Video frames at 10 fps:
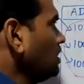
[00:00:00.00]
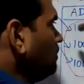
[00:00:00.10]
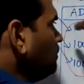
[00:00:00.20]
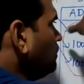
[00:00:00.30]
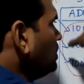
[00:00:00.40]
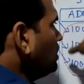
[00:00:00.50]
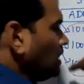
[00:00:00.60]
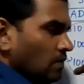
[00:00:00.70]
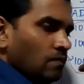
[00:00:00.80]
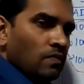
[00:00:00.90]

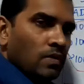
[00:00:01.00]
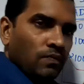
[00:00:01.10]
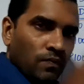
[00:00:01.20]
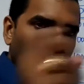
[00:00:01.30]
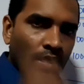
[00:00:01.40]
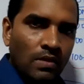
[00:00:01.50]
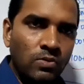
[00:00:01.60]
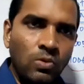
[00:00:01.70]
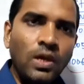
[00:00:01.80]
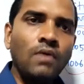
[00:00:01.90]
every field
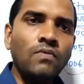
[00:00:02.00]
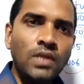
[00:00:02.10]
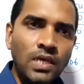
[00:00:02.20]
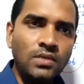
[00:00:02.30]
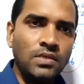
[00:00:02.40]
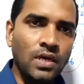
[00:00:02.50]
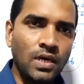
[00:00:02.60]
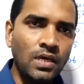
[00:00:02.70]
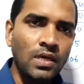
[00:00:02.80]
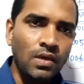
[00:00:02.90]
you have data